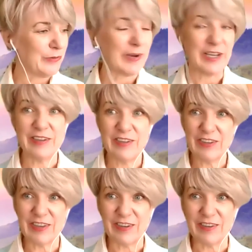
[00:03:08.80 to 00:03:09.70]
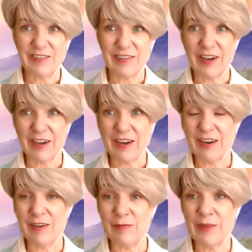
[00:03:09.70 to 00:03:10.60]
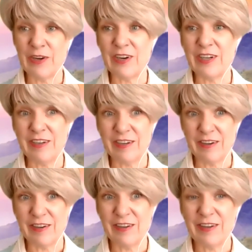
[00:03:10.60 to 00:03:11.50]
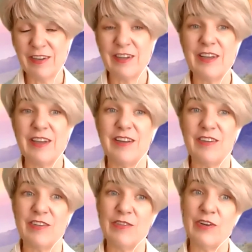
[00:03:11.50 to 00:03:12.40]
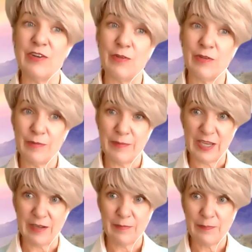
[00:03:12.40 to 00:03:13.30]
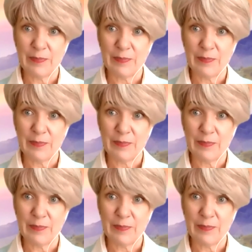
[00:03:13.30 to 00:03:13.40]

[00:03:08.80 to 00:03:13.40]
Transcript: my adult years, I married young to an older man,